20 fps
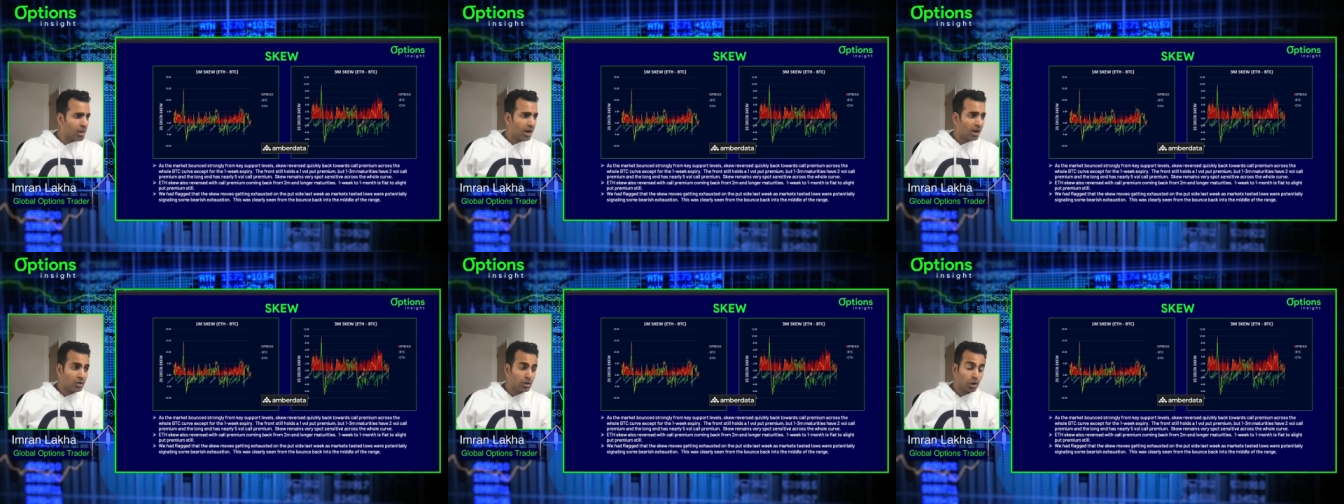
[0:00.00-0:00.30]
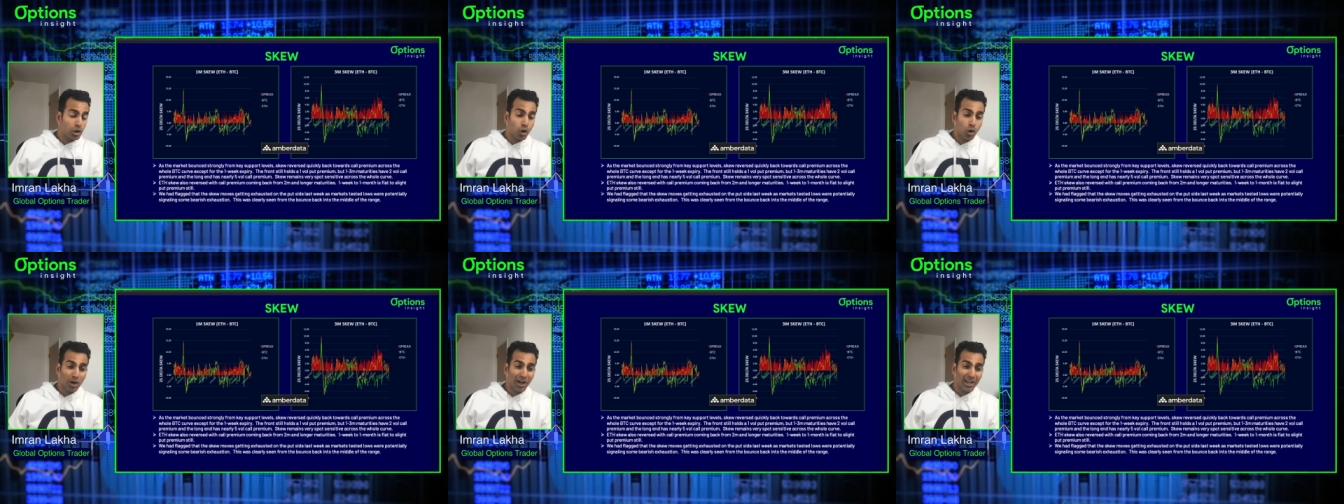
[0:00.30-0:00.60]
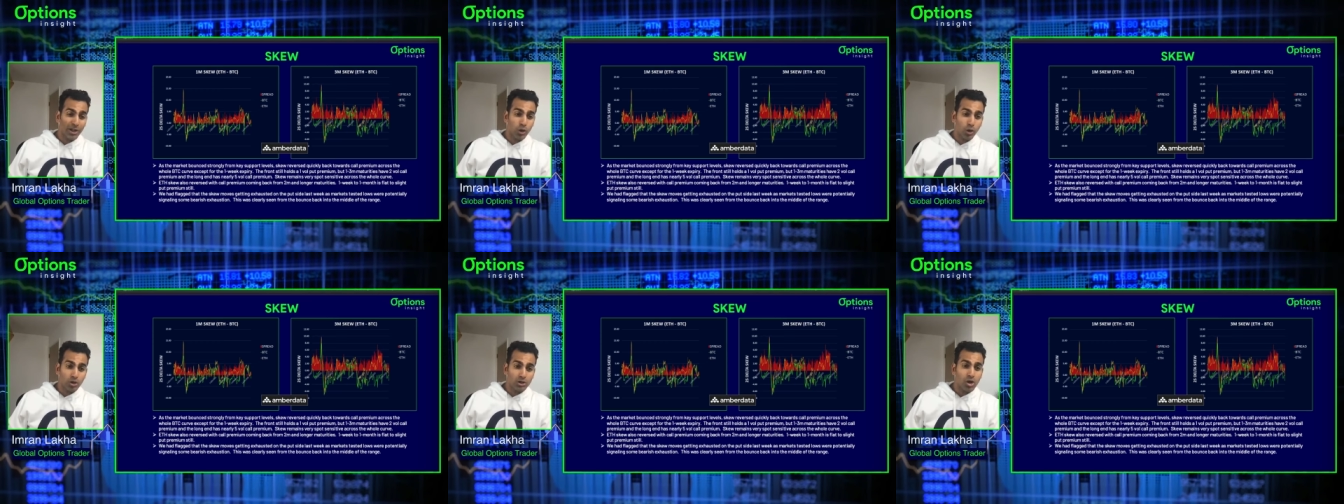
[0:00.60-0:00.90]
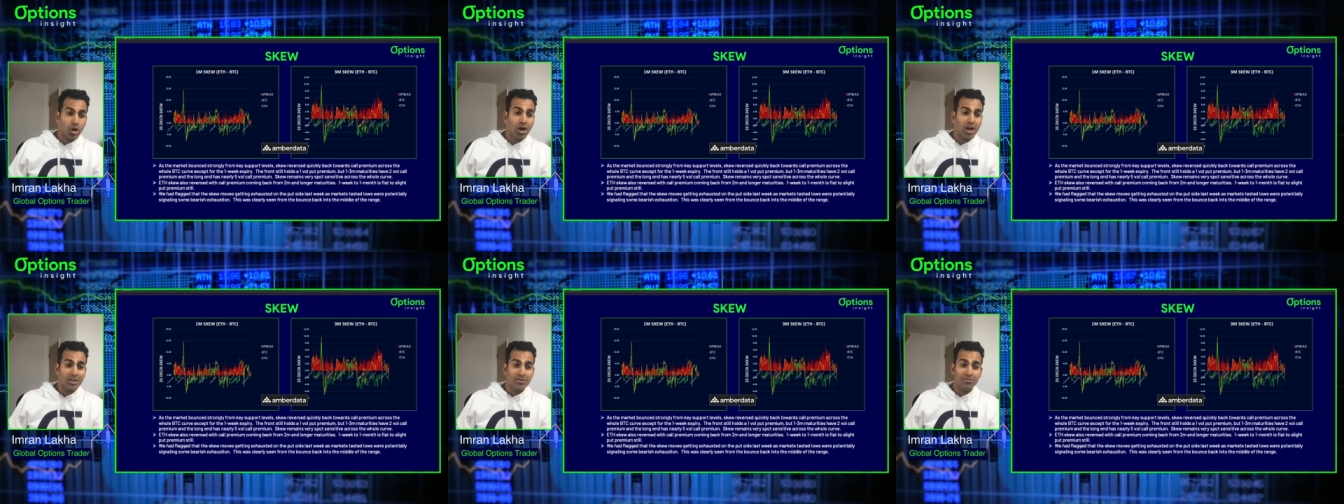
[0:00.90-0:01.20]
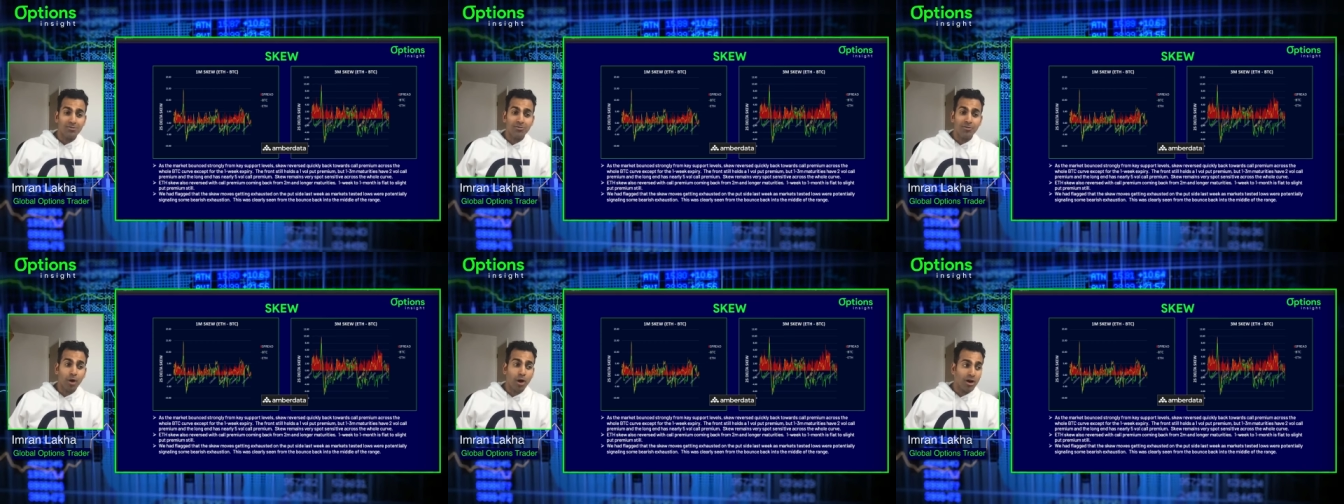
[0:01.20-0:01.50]
and the long end got as high as
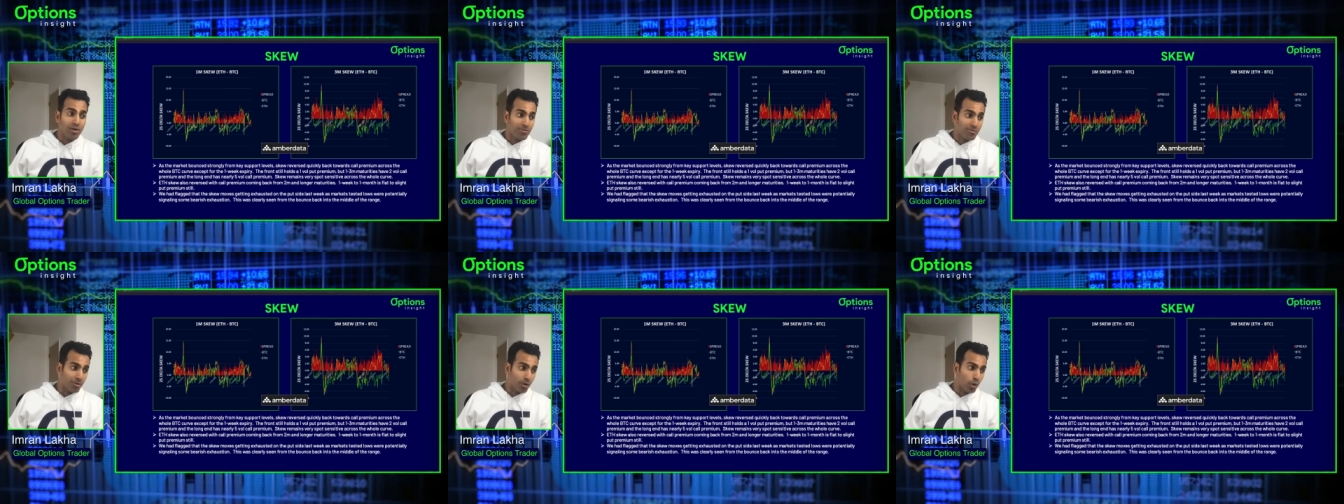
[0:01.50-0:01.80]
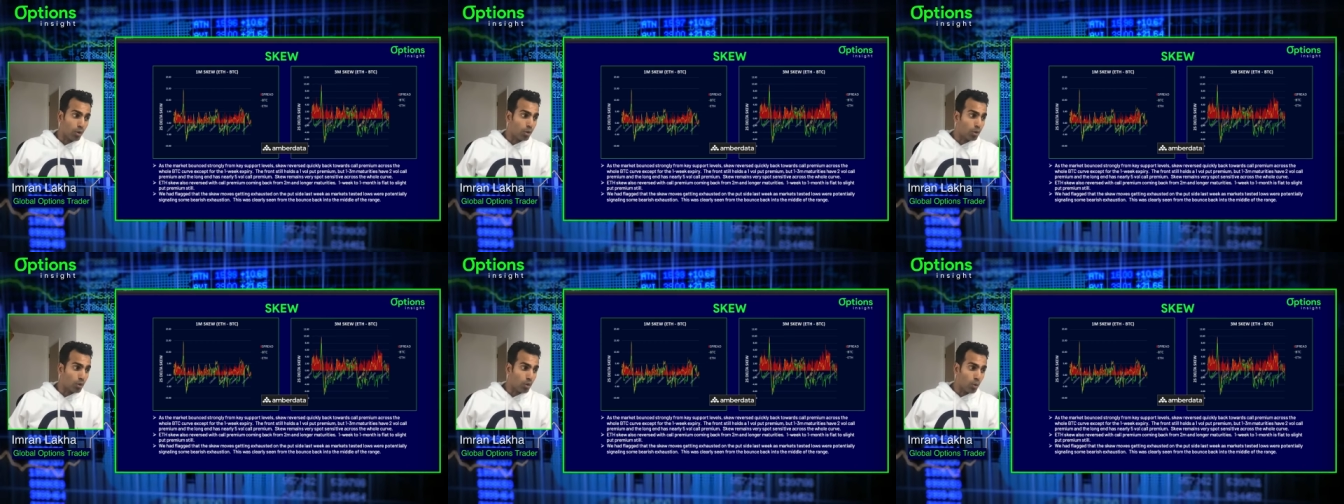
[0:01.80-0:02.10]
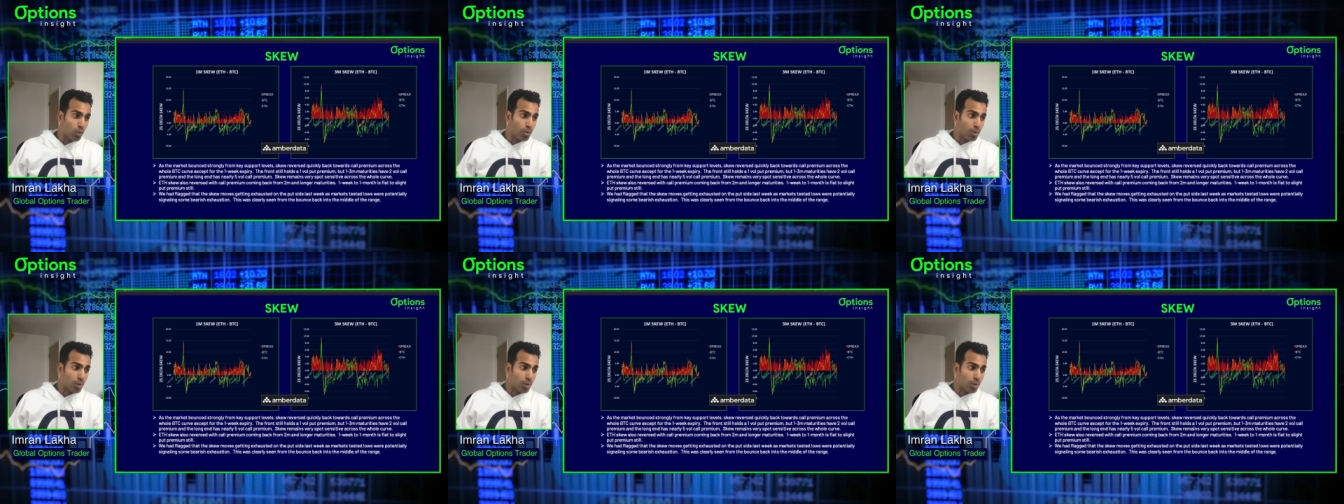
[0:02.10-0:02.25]
five vol call